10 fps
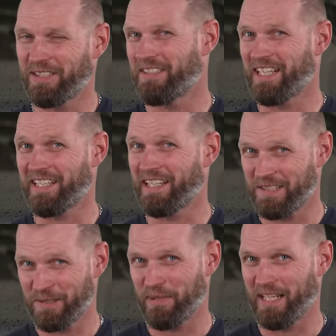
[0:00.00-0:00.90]
not Dakar
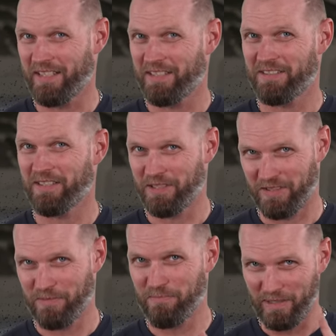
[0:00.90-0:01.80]
spec, so
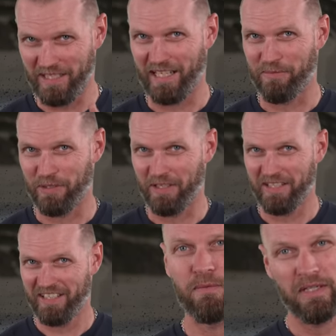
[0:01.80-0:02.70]
just bear that in
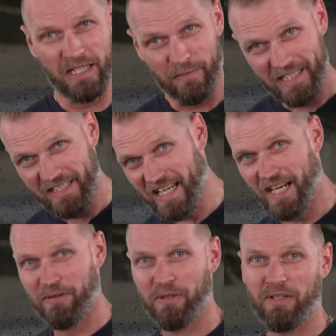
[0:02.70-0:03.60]
mind. We're coming
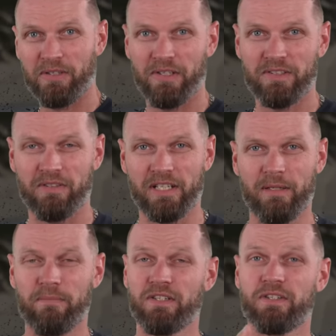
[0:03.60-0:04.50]
down the roller coaster
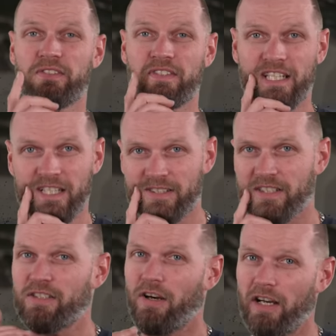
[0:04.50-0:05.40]
again because these
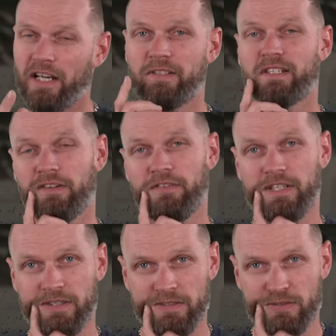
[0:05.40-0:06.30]
tyres that are
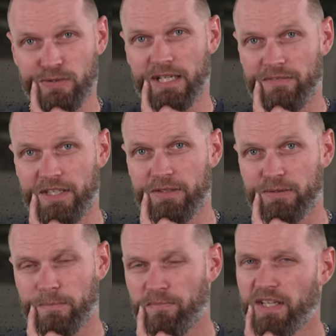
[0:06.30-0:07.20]
fitted to that
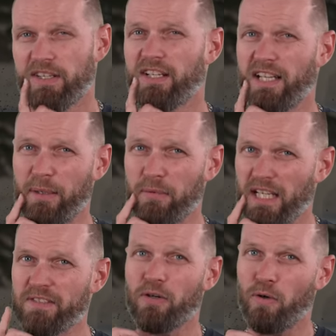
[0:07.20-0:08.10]
vehicle, they're labelled
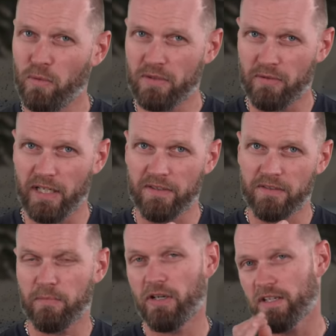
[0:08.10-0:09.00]
as
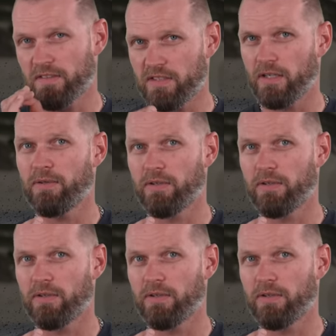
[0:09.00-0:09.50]
all-terrains, but I can tell